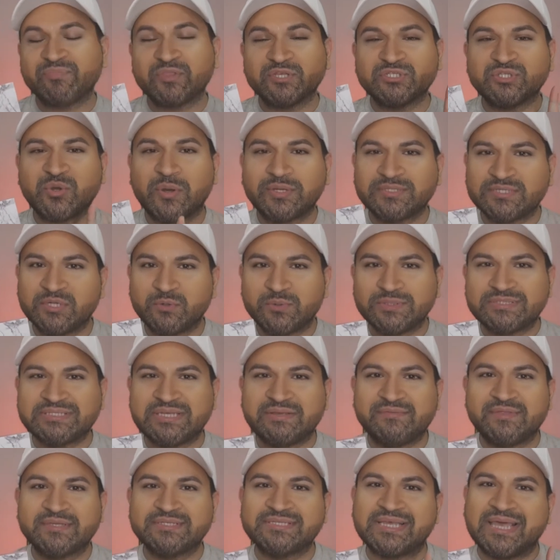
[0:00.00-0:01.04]
So I did
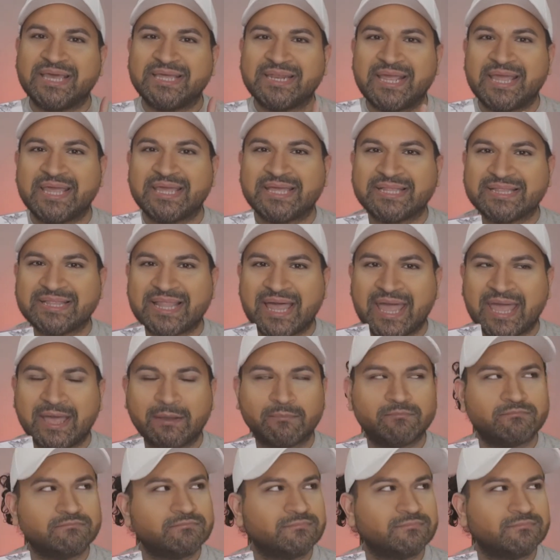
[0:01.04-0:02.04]
receive this in a glam,